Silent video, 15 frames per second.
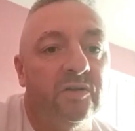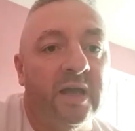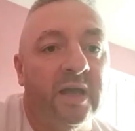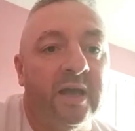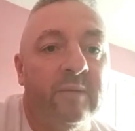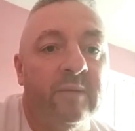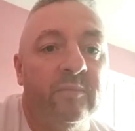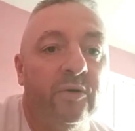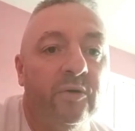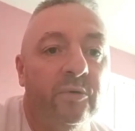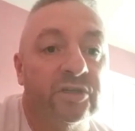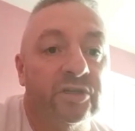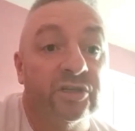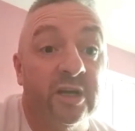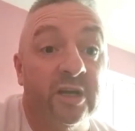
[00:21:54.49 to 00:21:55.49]
who
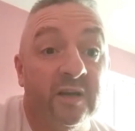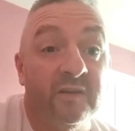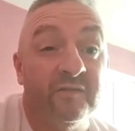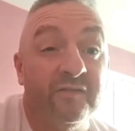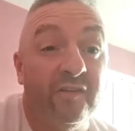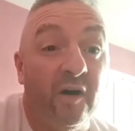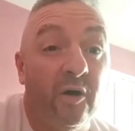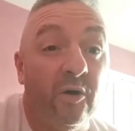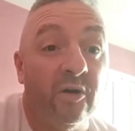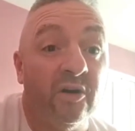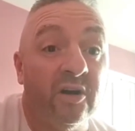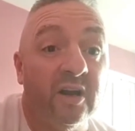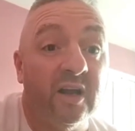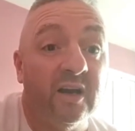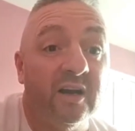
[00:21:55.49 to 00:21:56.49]
were 3 and 4
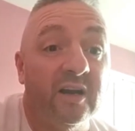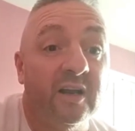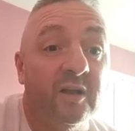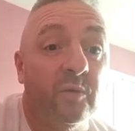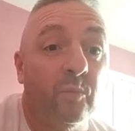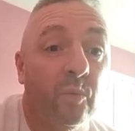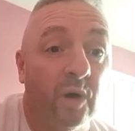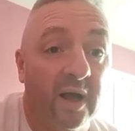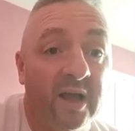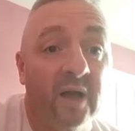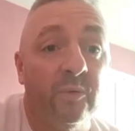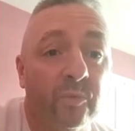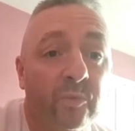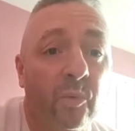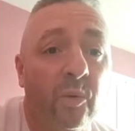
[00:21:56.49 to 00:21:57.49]

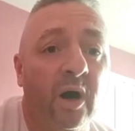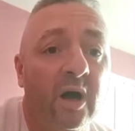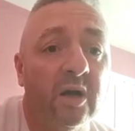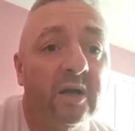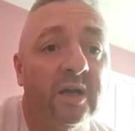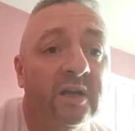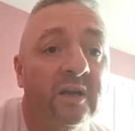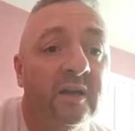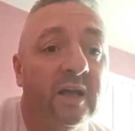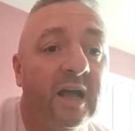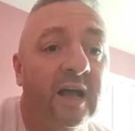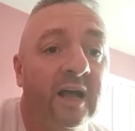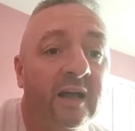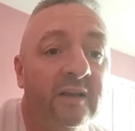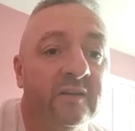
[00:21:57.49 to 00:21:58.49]
out walking,
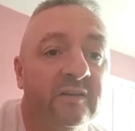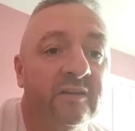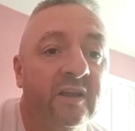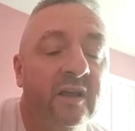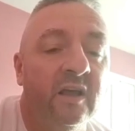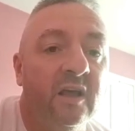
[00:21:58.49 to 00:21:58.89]
and